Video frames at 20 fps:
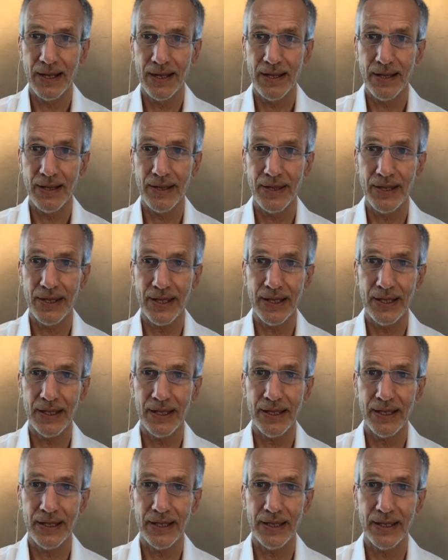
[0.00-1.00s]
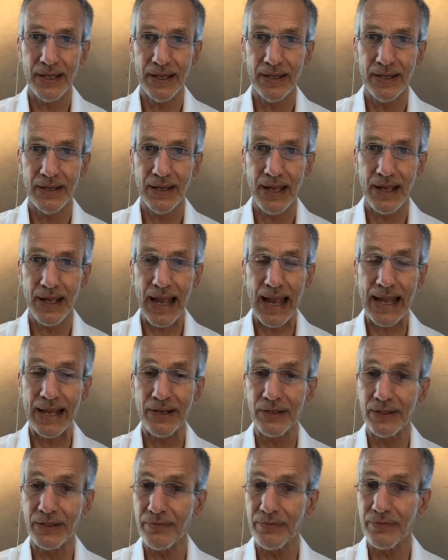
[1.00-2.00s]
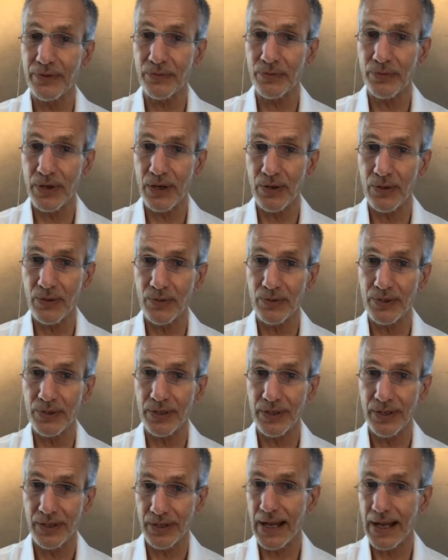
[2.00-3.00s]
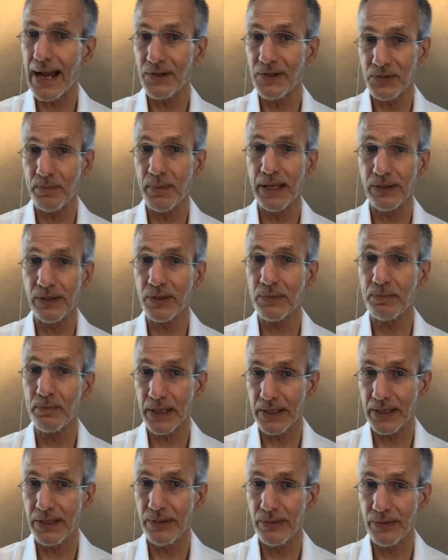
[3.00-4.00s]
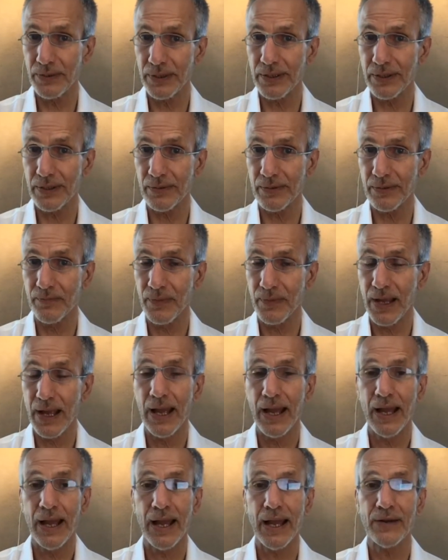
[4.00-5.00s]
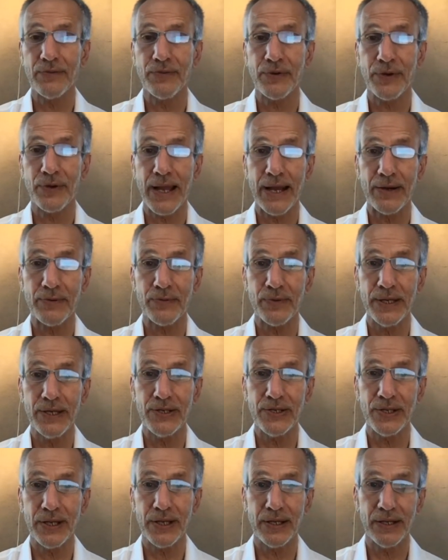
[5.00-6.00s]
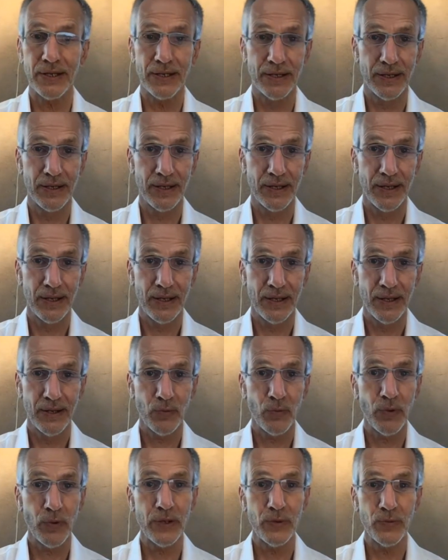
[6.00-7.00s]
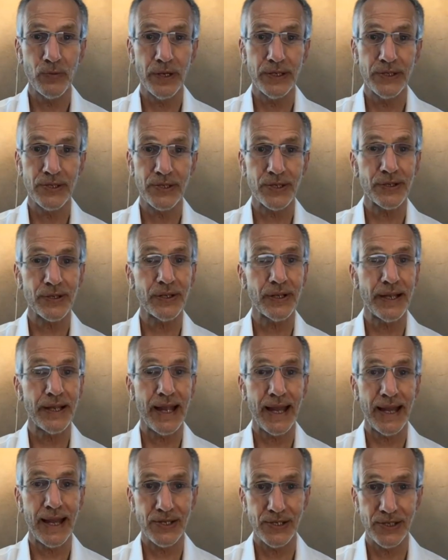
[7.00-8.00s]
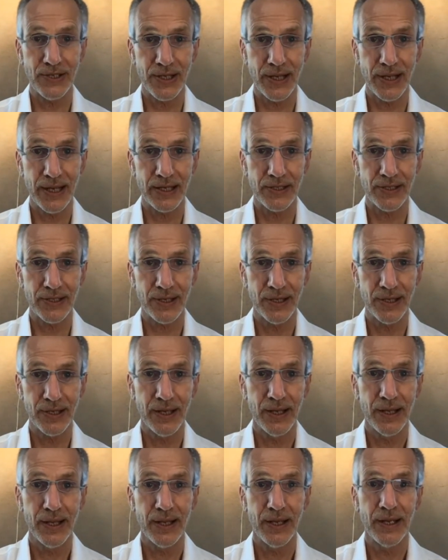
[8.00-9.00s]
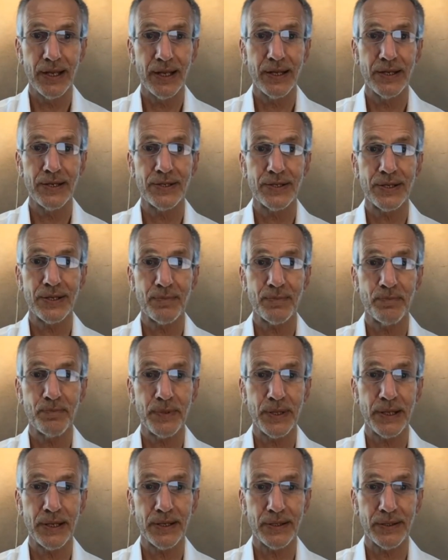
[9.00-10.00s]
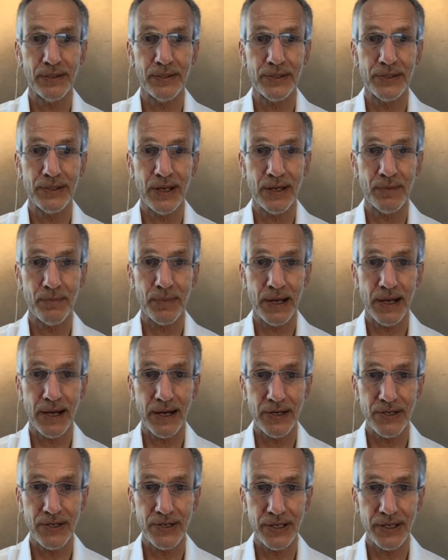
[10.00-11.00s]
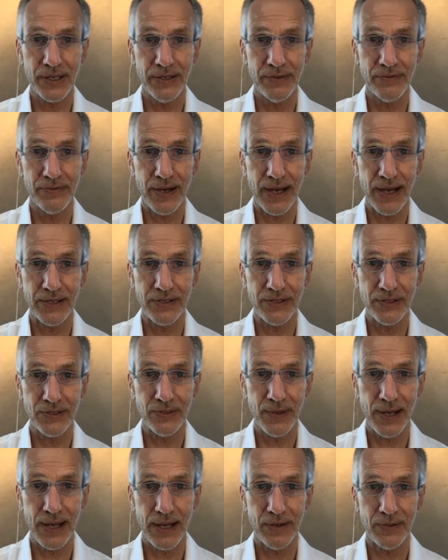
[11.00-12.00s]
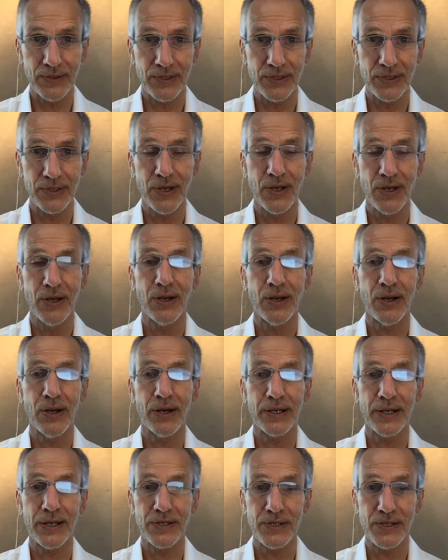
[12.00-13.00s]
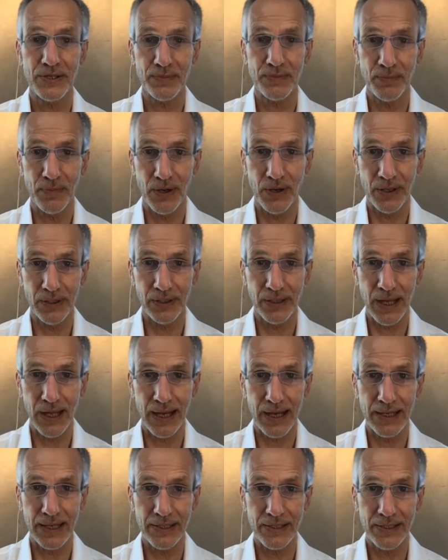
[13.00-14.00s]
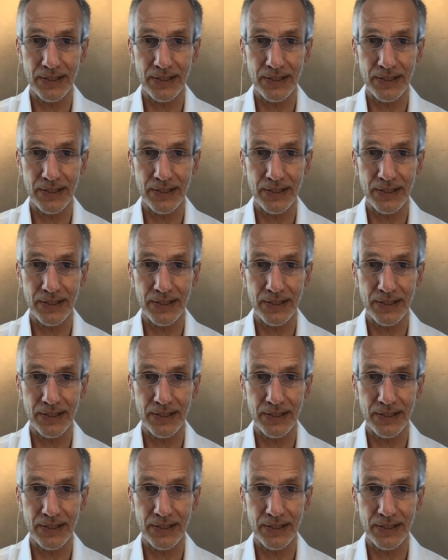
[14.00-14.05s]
the angle of the road, the house may look peculiar. And for that reason, we would certainly hesitate to build a Maharishi Vastu house on a small lot